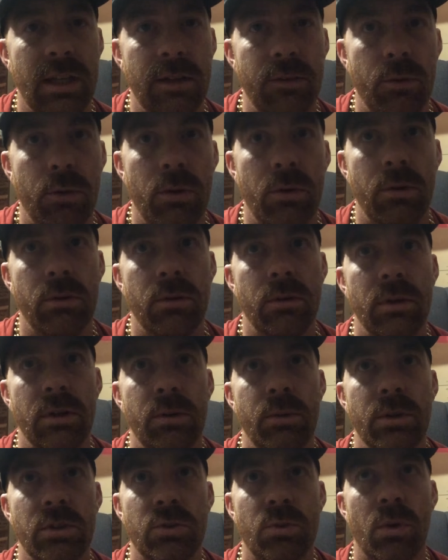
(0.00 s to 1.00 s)
evil.
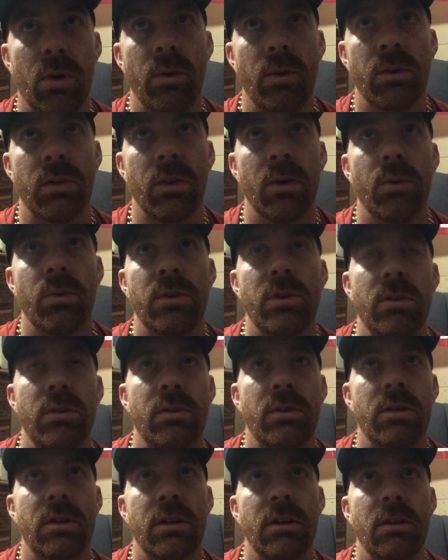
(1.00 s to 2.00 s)
Like, what's wrong with you? Do
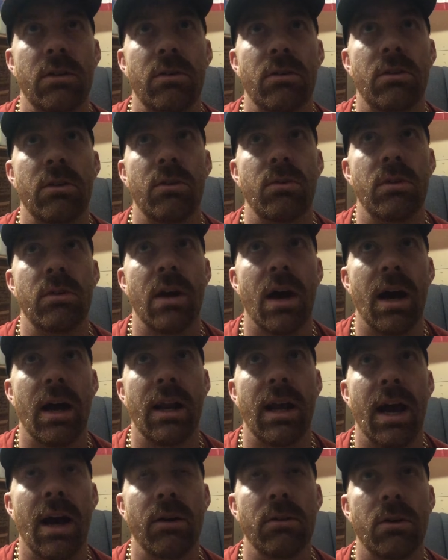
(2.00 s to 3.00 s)
you do you do
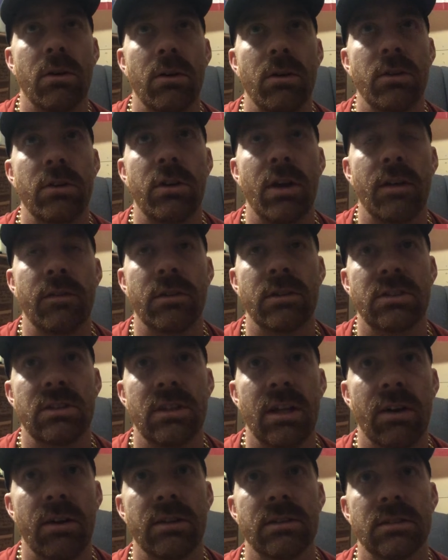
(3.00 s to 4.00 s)
not? How long do you have to
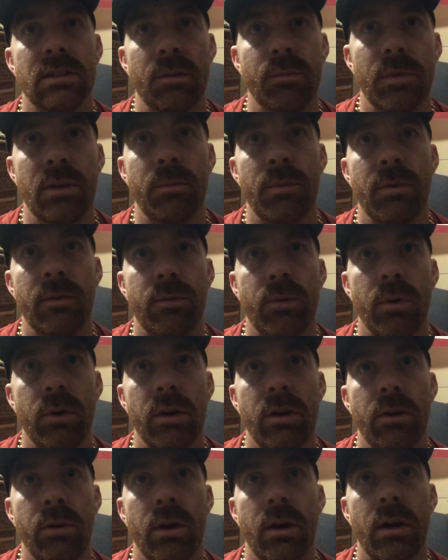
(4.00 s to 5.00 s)
stare at something before
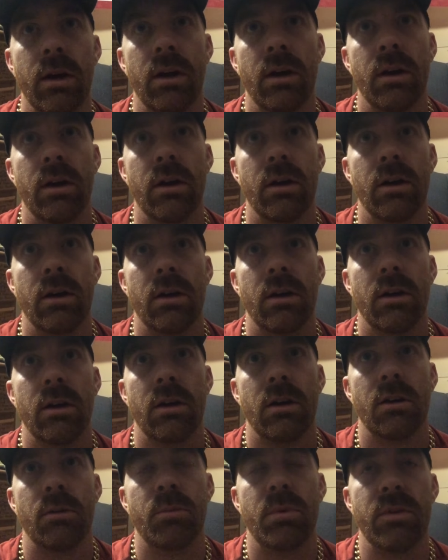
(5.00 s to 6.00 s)
you,
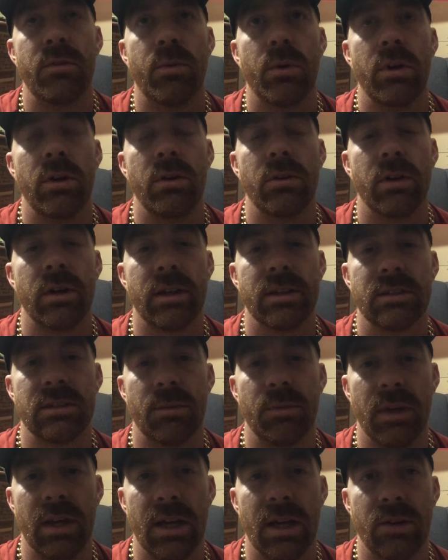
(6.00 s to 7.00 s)
before you look at
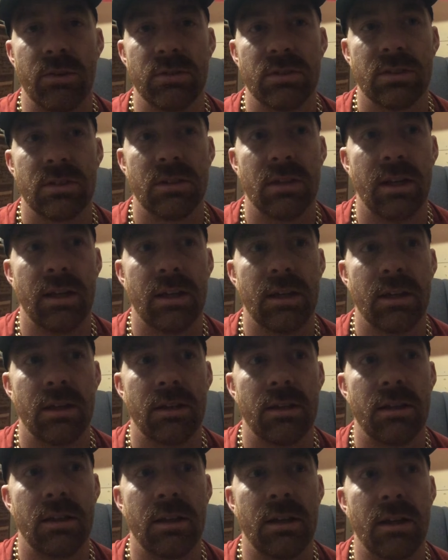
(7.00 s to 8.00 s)
something else? Like,
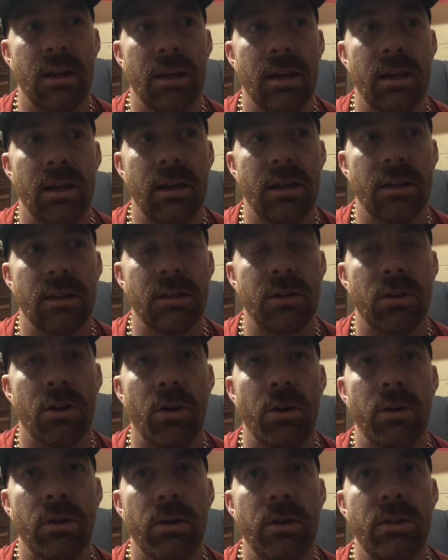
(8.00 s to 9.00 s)
the
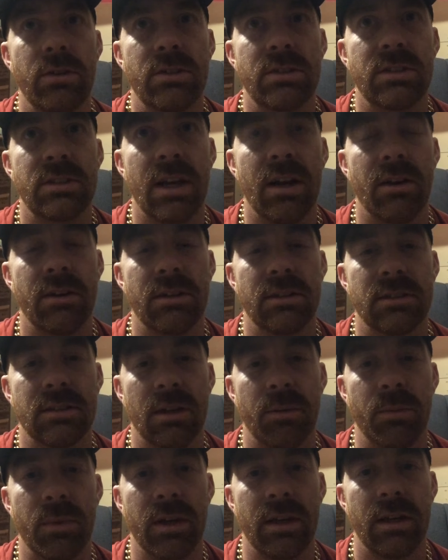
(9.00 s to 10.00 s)
longer you stare at
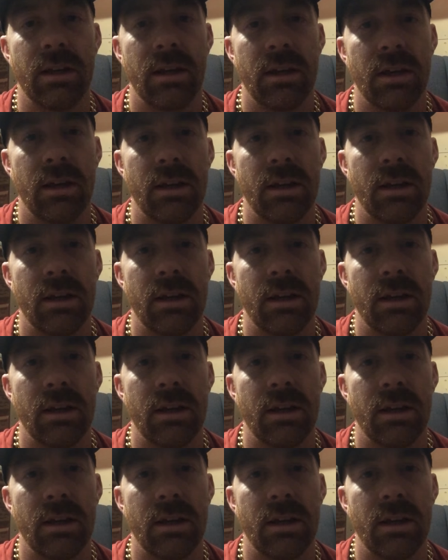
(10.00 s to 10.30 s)
something,